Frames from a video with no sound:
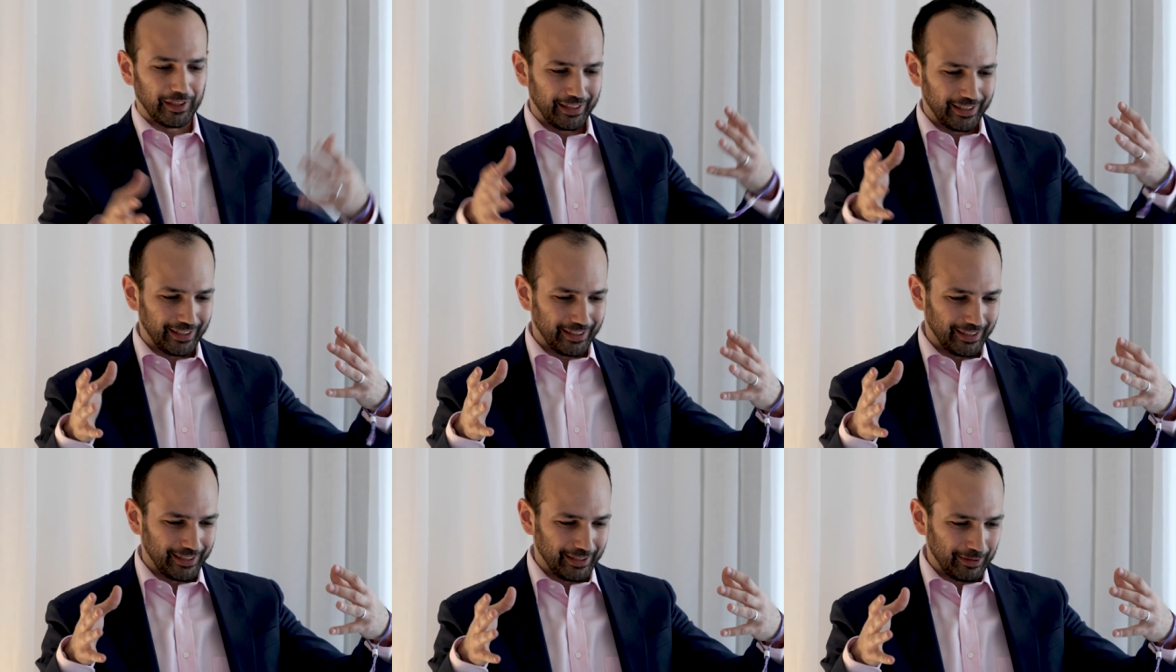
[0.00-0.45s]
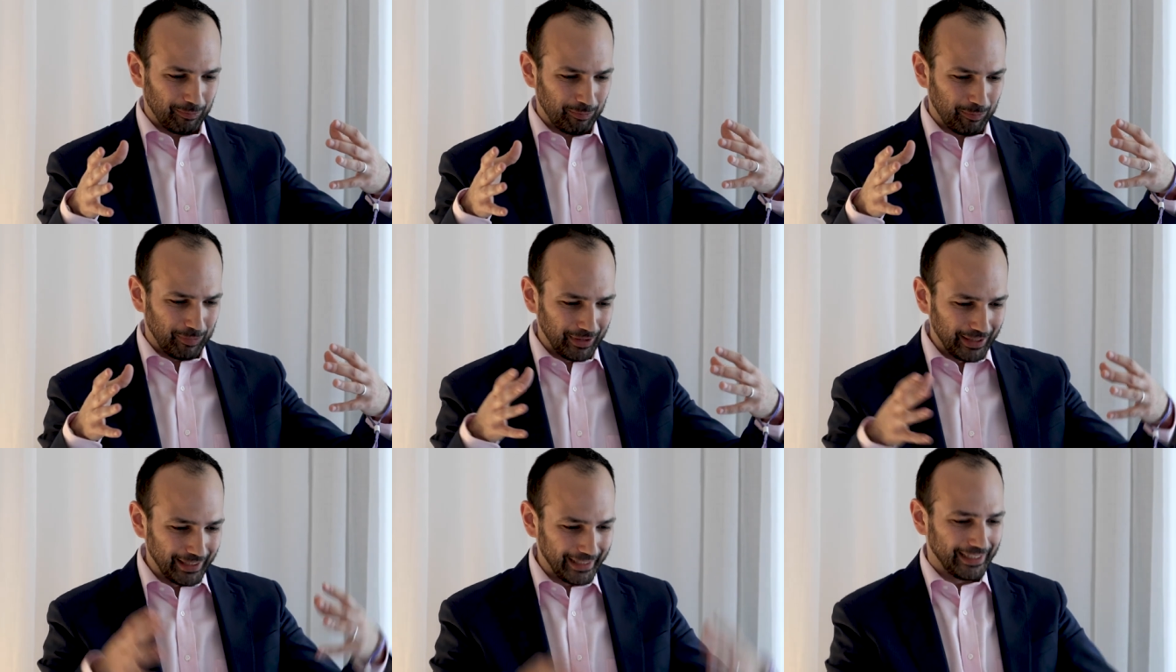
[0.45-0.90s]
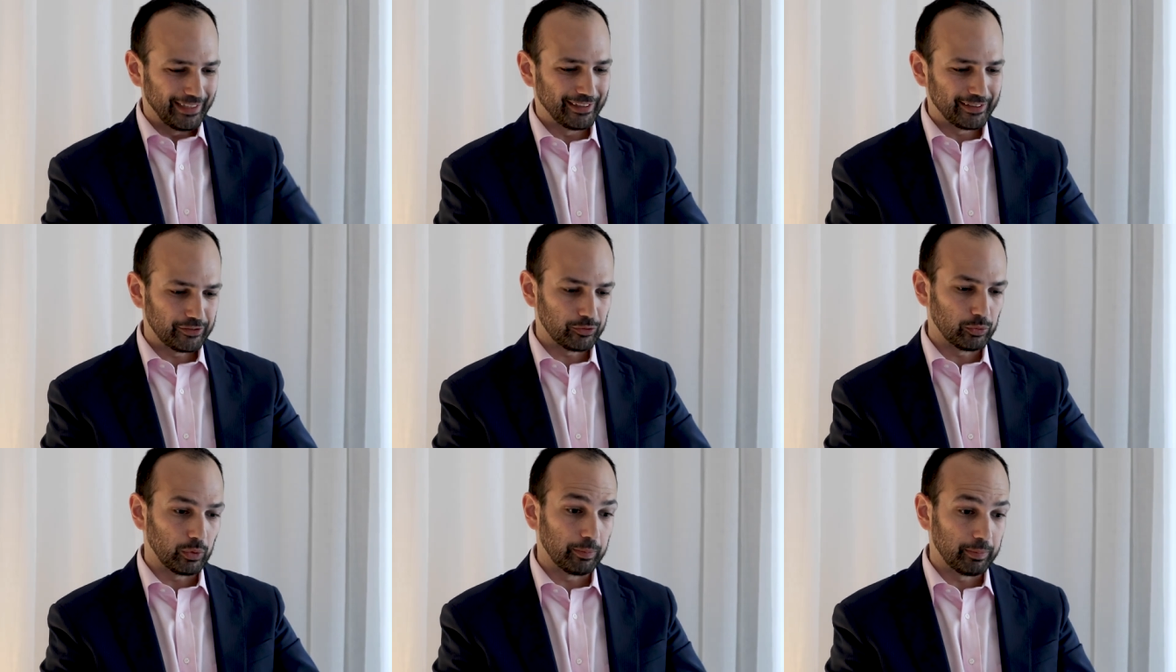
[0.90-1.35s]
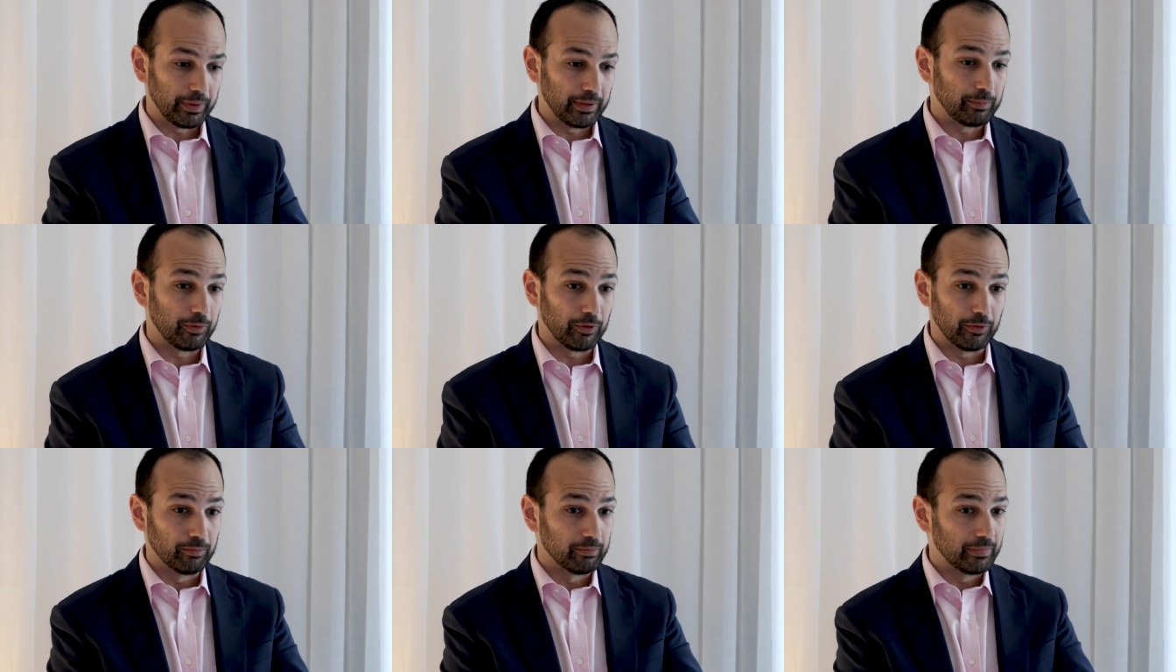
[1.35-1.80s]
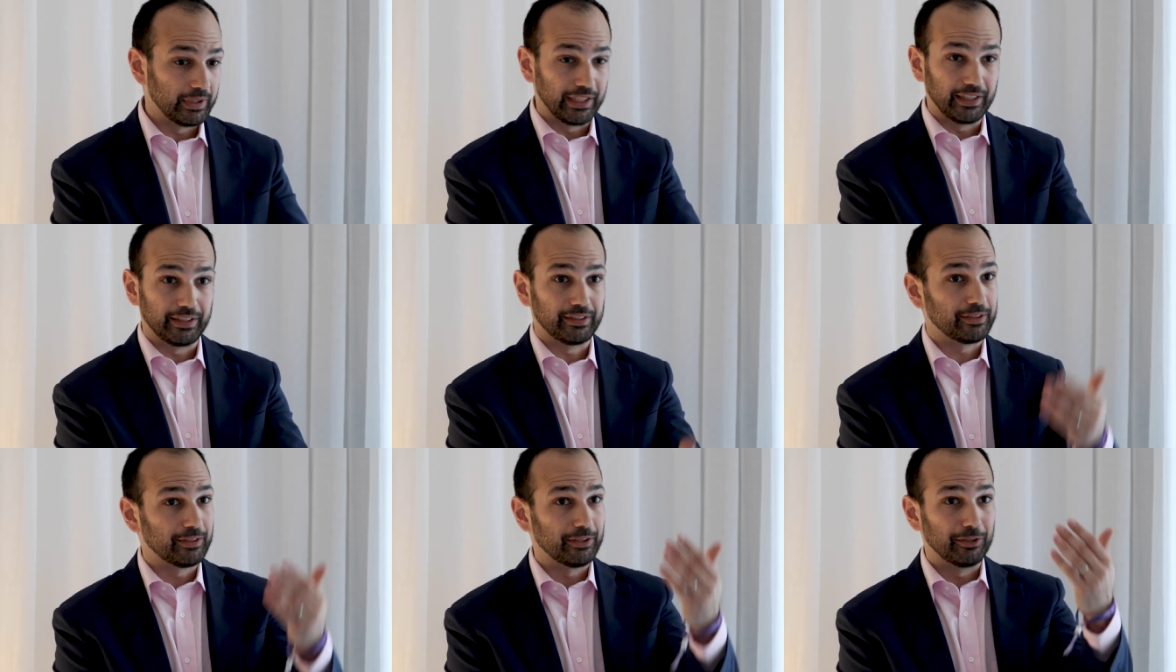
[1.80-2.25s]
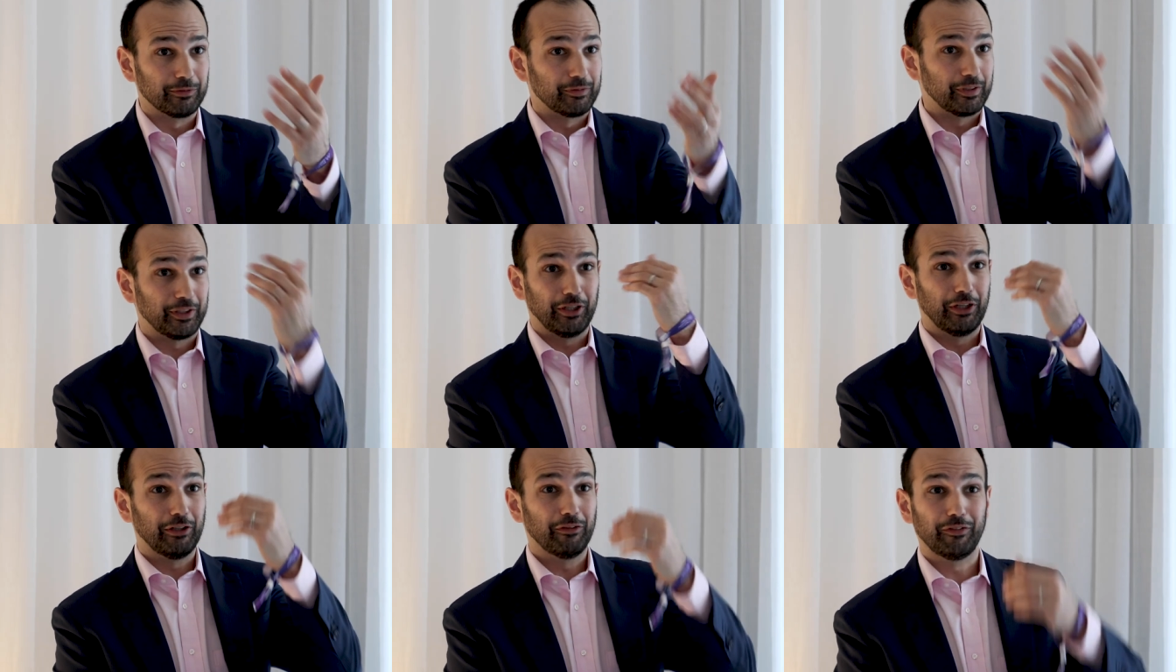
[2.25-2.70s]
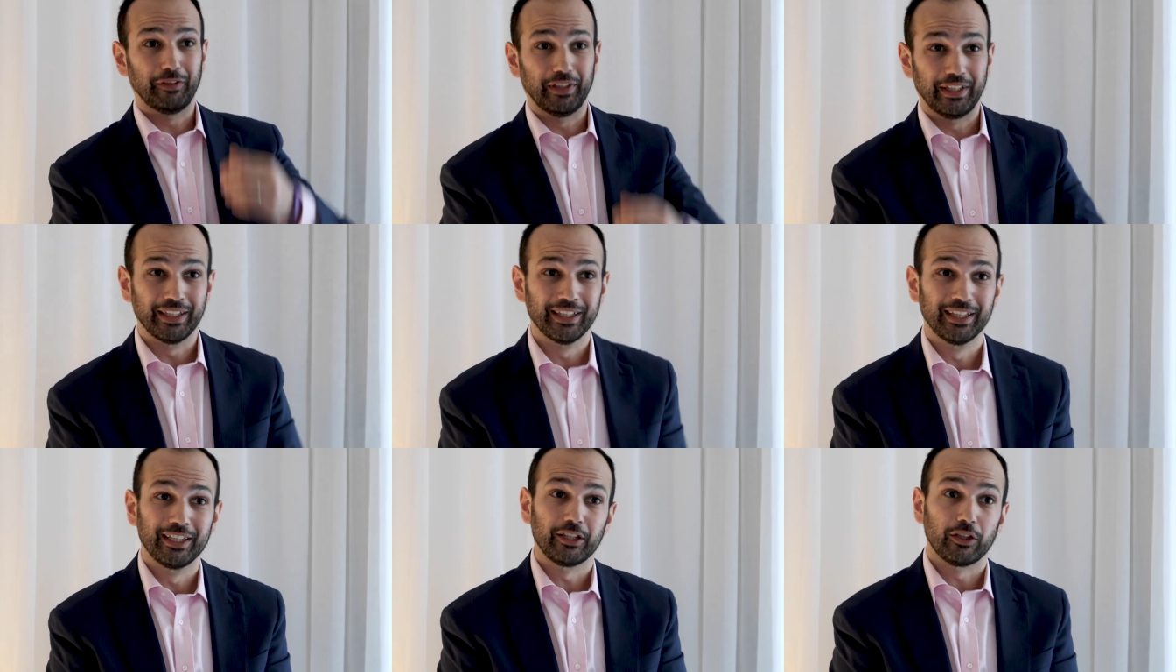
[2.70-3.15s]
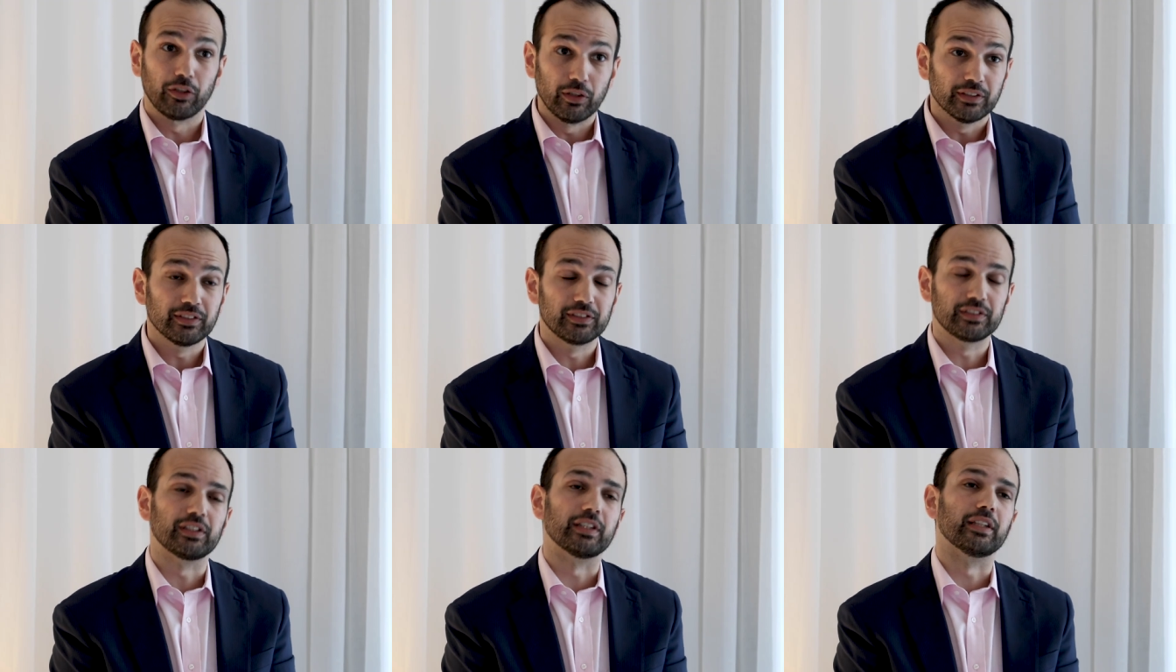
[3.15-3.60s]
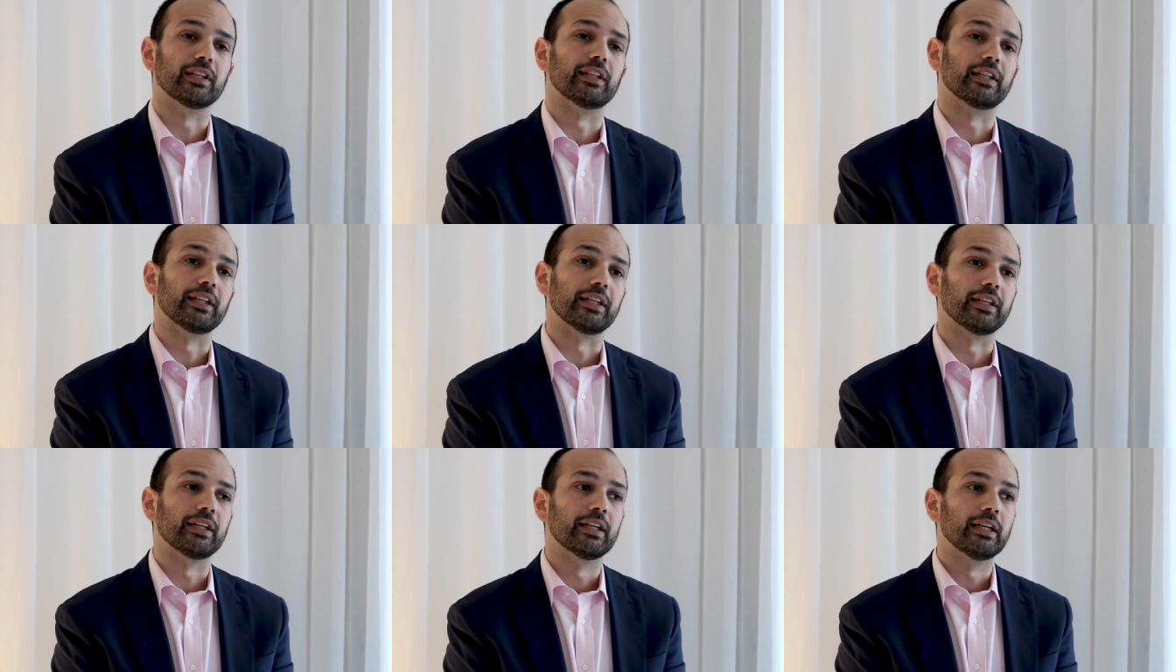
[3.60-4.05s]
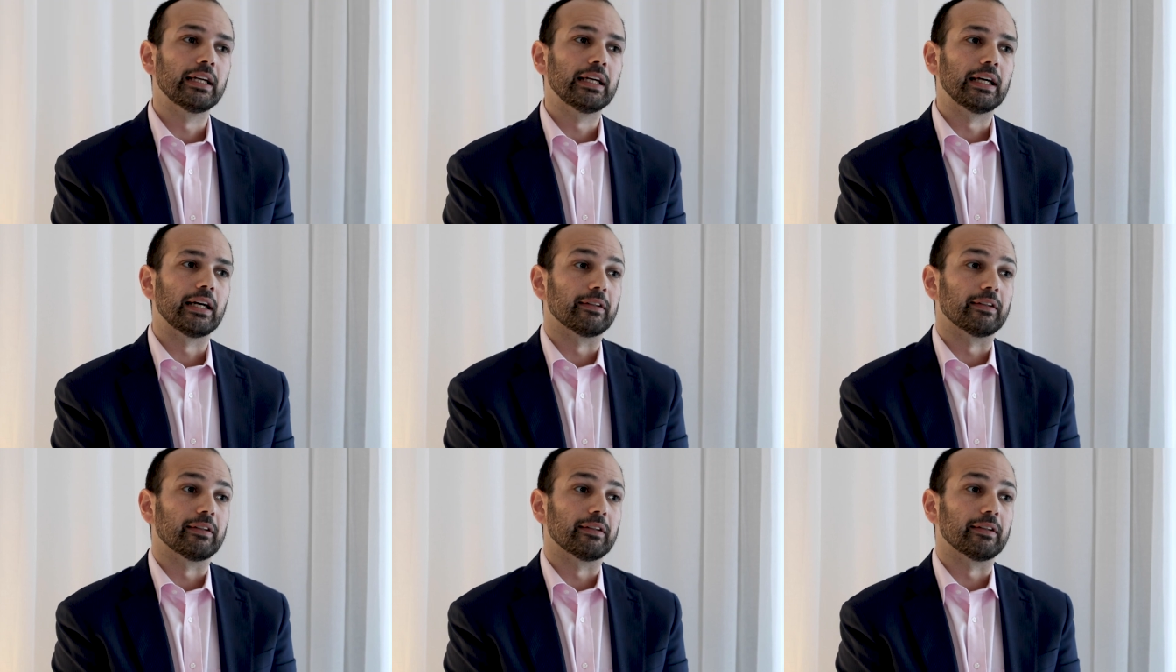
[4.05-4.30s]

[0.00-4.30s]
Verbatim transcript: uh, a, place where people meet over coffee constantly.